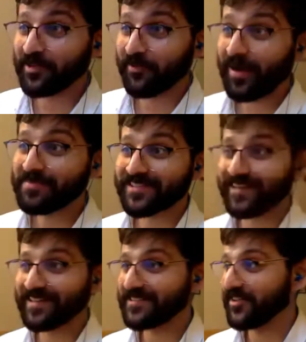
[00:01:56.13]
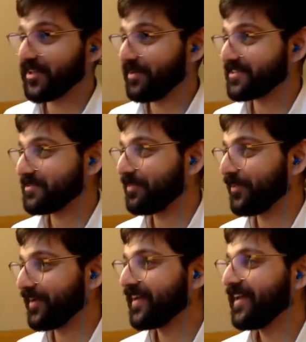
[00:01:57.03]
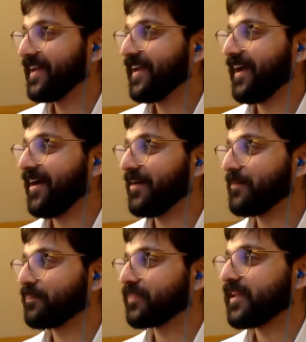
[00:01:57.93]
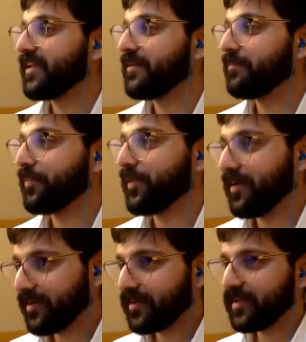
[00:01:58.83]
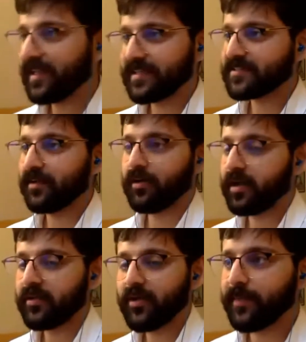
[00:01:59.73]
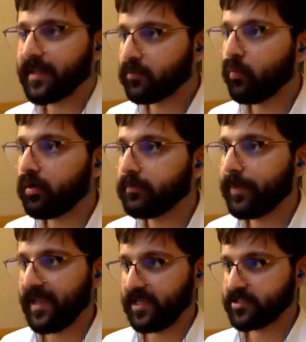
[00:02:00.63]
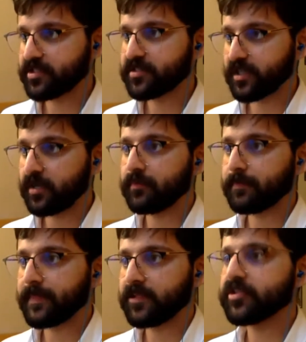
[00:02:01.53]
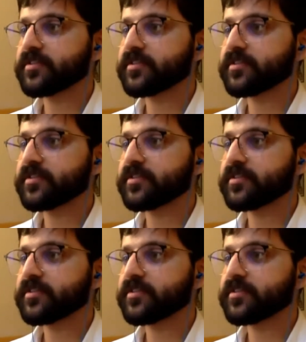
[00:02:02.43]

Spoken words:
the website to them at some point. But you only need to make 1 page. So you're